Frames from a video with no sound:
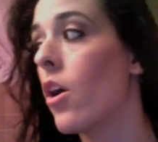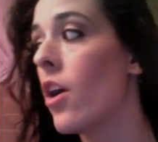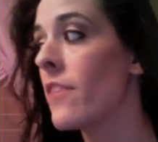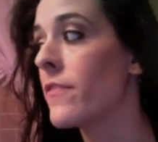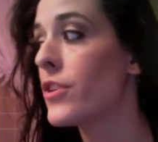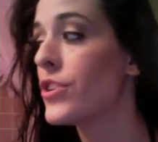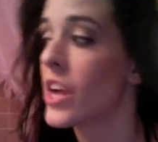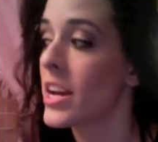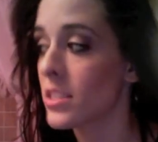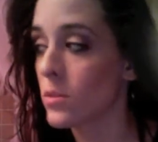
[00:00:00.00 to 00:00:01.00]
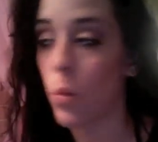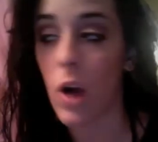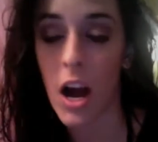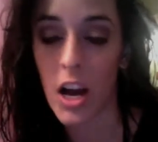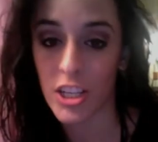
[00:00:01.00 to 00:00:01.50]
if you just
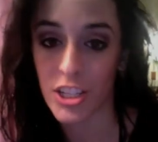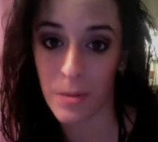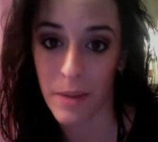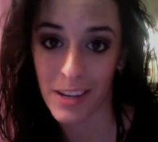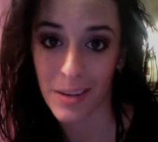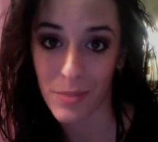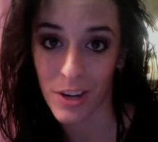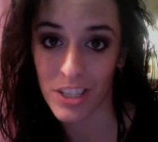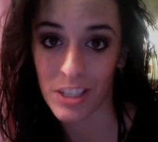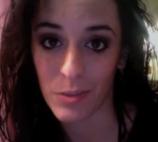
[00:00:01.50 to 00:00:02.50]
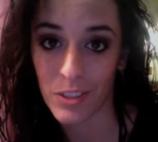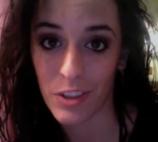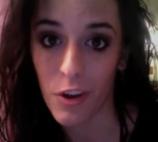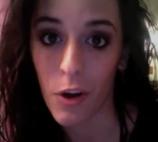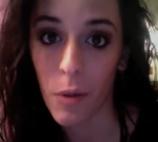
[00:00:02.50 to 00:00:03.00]
wash your makeup brushes with
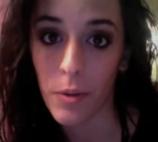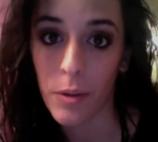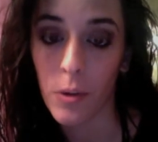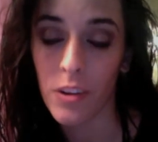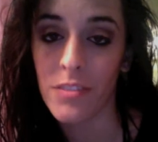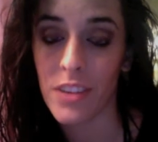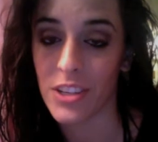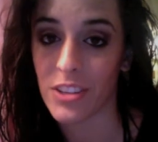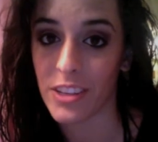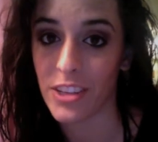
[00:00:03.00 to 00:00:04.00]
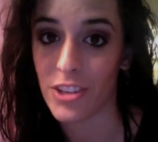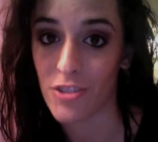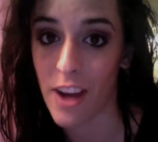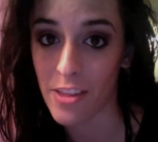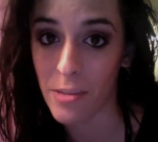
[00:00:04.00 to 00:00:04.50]
soap, it will eventually
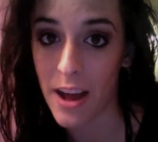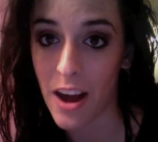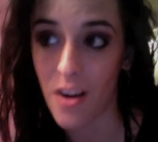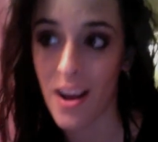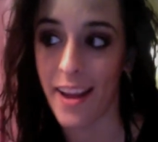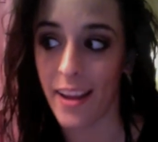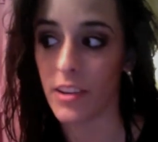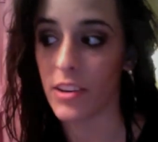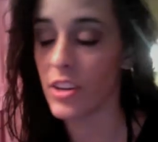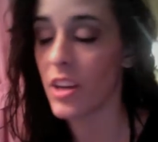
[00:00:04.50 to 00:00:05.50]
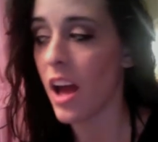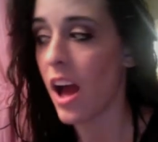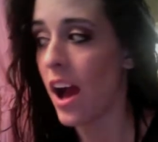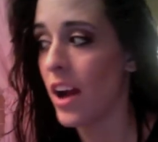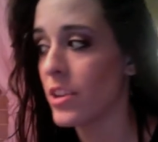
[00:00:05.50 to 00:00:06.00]
dry them out, and
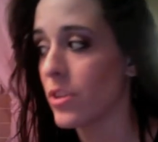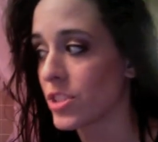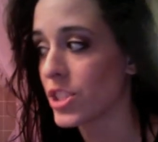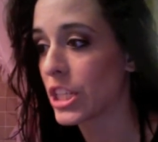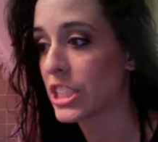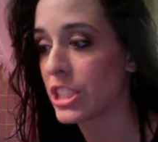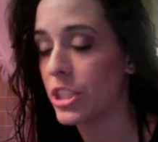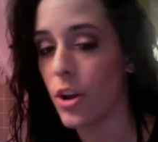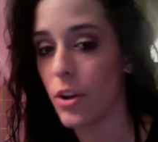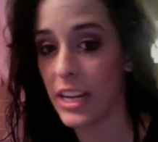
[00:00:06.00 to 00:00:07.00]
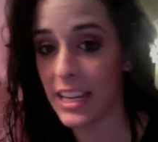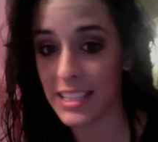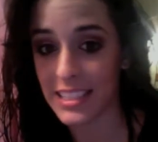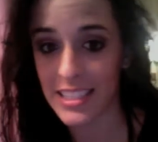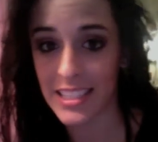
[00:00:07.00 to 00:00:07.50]
you'll start to
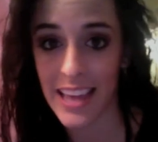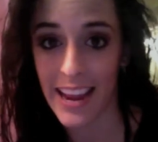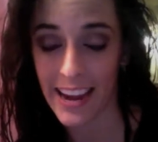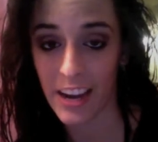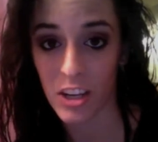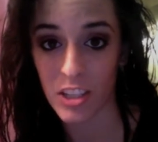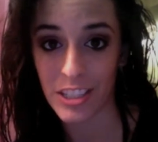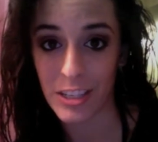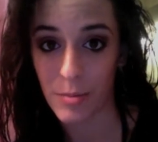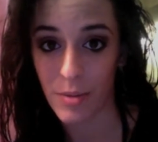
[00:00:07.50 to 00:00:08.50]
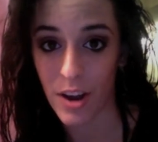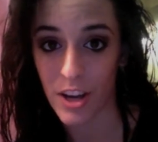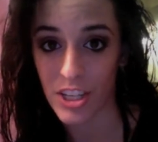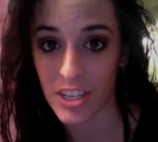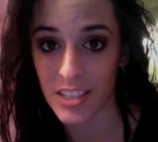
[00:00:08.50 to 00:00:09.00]
notice the hairs in your
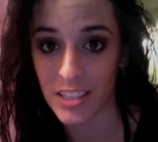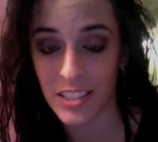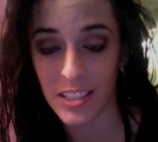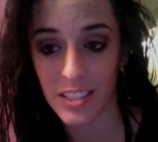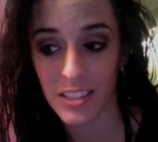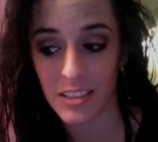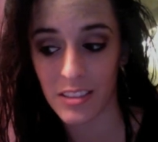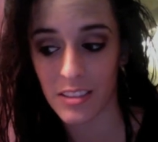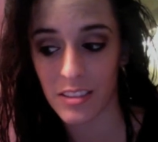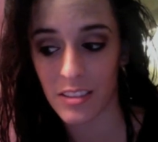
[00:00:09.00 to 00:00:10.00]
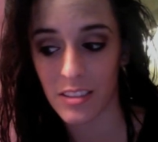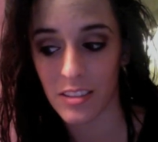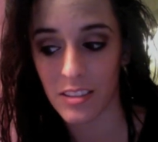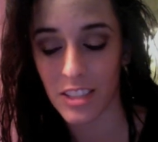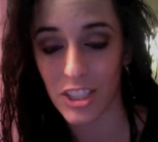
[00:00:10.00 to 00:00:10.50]
brushes
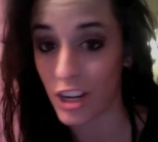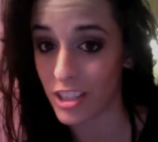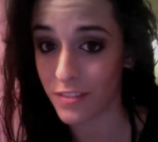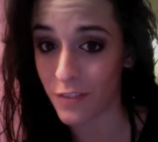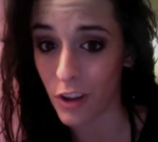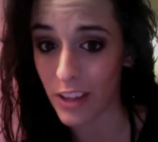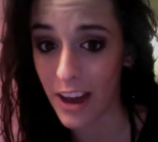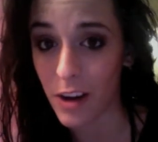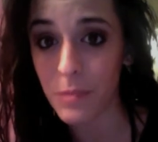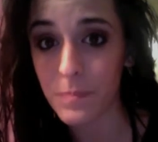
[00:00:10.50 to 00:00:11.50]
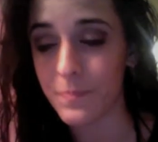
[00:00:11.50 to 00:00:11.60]
start to fall out.